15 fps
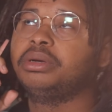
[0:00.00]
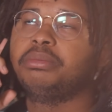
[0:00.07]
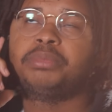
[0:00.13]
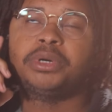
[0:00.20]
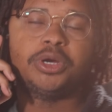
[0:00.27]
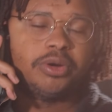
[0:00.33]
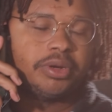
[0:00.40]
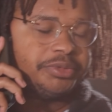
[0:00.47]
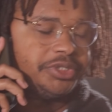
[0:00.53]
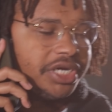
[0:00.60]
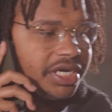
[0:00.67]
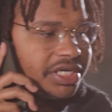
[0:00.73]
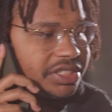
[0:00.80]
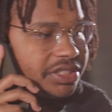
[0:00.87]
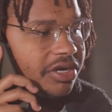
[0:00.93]
Bro, I'm
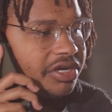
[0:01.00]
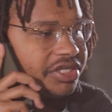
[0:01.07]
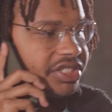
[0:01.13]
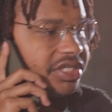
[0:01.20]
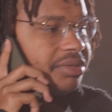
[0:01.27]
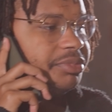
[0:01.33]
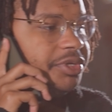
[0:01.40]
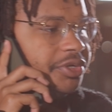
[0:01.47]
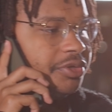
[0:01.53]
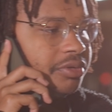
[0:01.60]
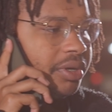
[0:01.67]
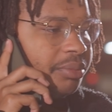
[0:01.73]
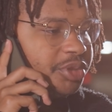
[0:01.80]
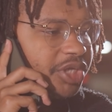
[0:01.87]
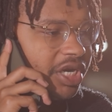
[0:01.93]
trying to start something new.
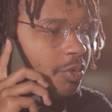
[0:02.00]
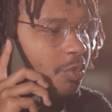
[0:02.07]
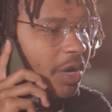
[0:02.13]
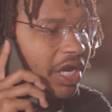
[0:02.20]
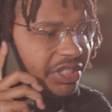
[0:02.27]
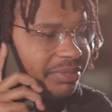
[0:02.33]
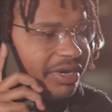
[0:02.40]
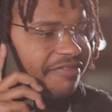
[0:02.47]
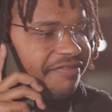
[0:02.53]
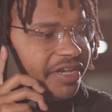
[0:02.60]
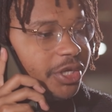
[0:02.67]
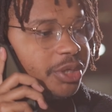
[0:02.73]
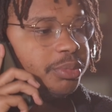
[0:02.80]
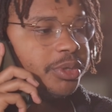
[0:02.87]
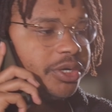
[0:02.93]
I'm trying to watch my
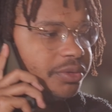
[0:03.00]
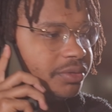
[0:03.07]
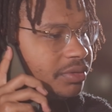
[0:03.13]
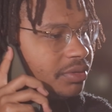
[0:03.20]
figure, bro.